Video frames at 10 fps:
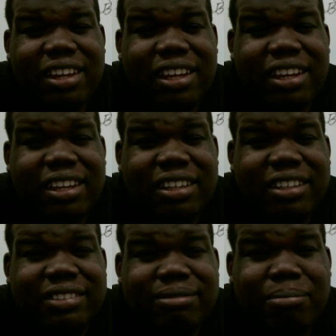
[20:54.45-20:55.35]
Okay.
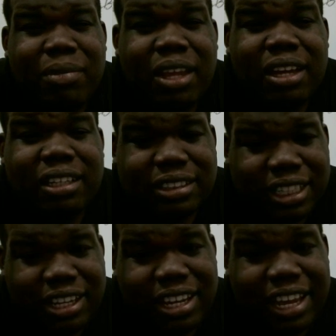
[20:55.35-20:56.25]

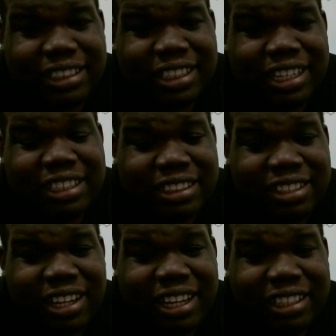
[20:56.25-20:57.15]
So yes, it is a
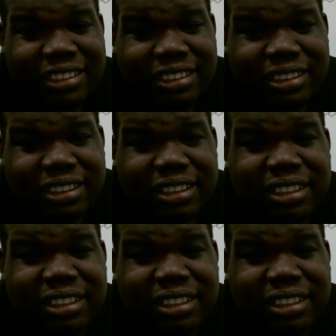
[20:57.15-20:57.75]
class.